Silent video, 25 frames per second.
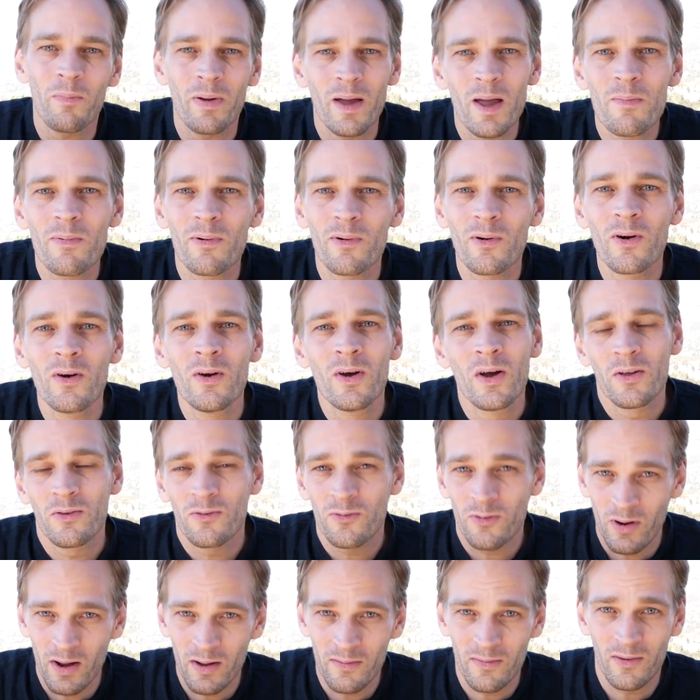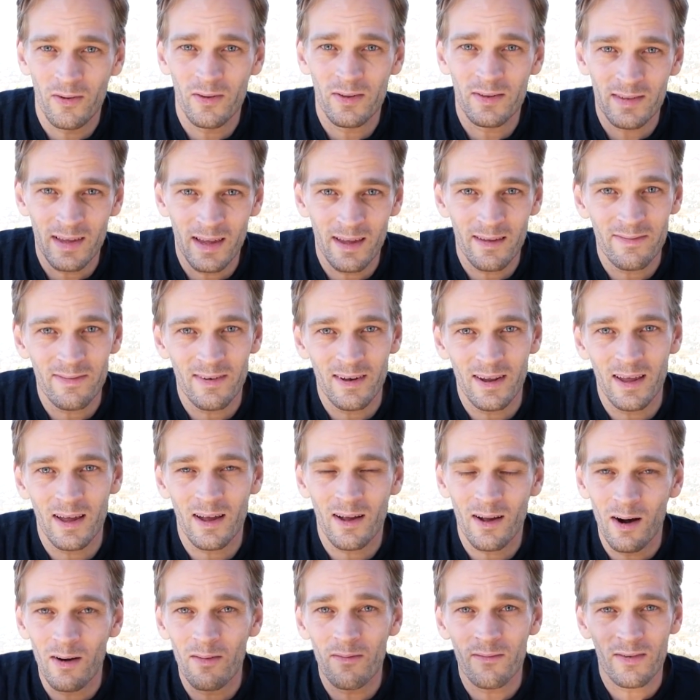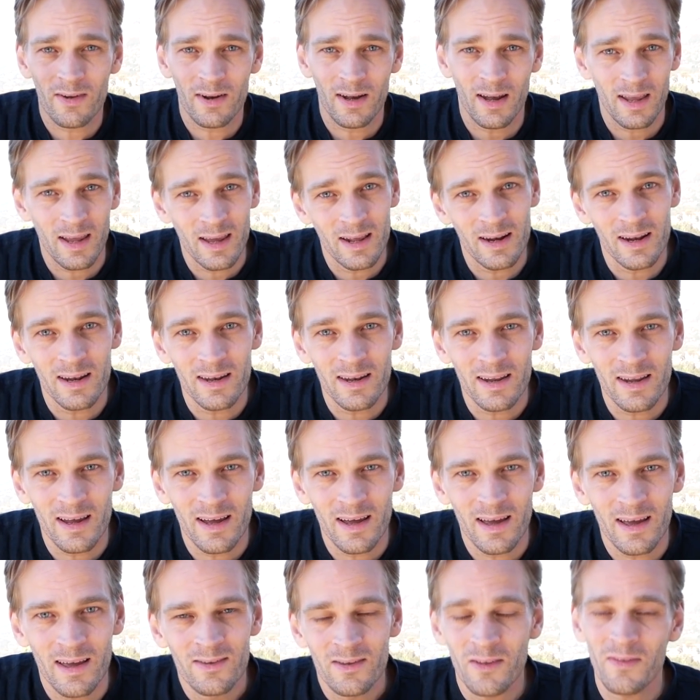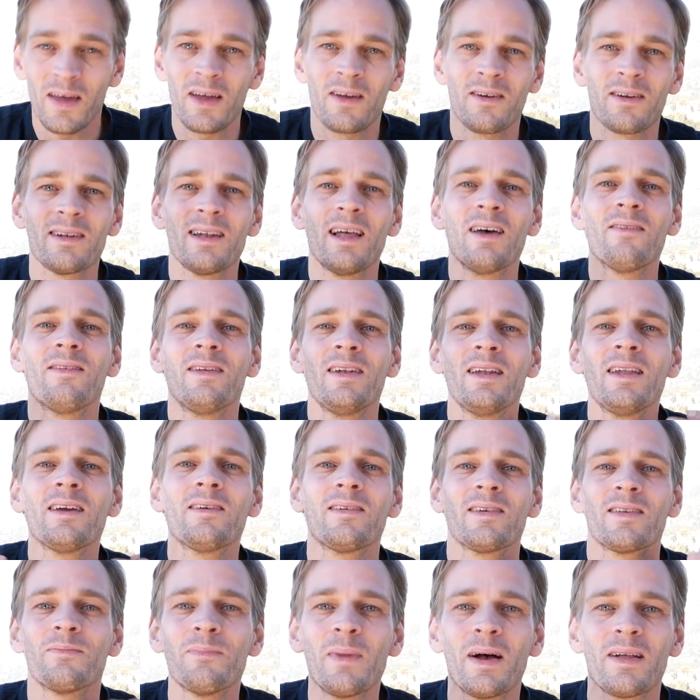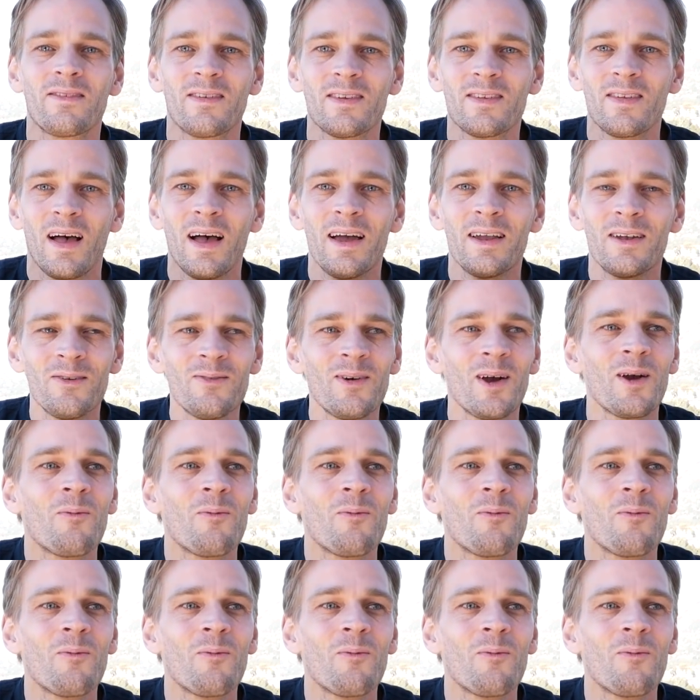people travel safely and confidently in India so they could love India as much as I do. I